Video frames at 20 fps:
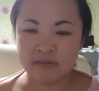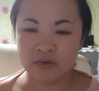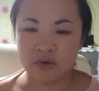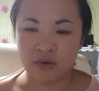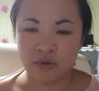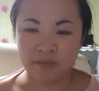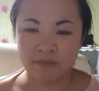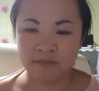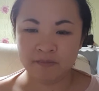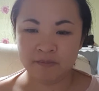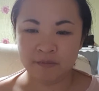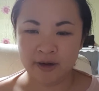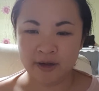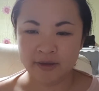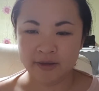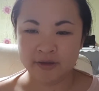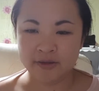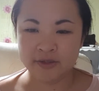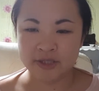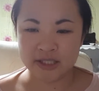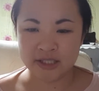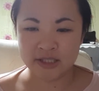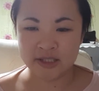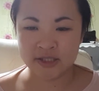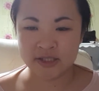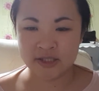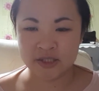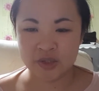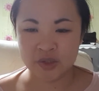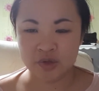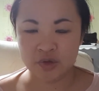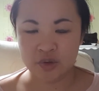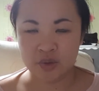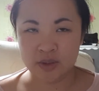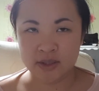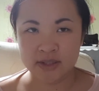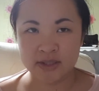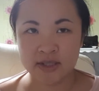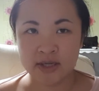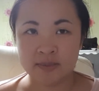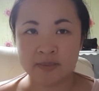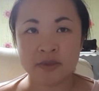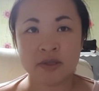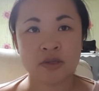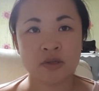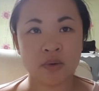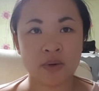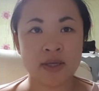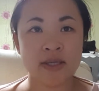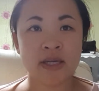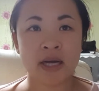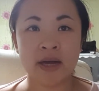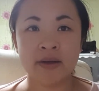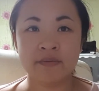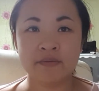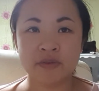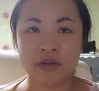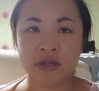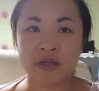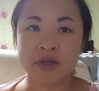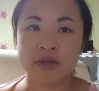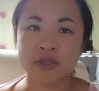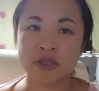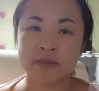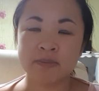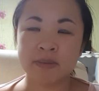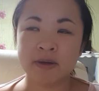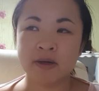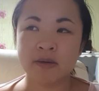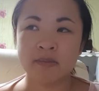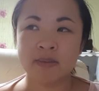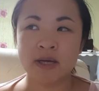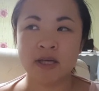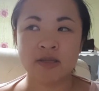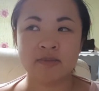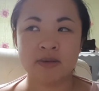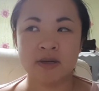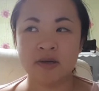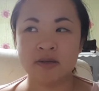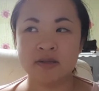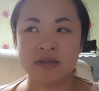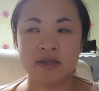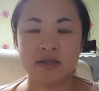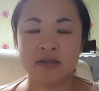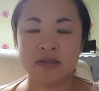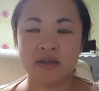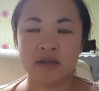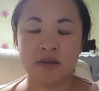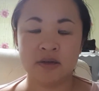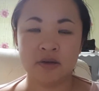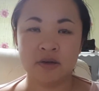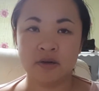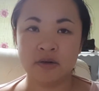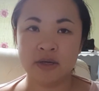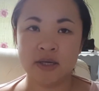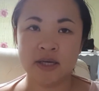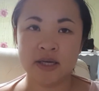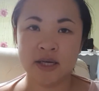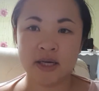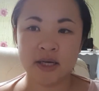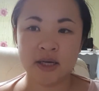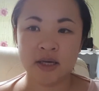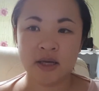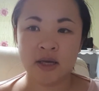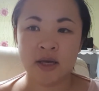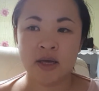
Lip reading: or rather just doing some story time videos about my experiences in Korea.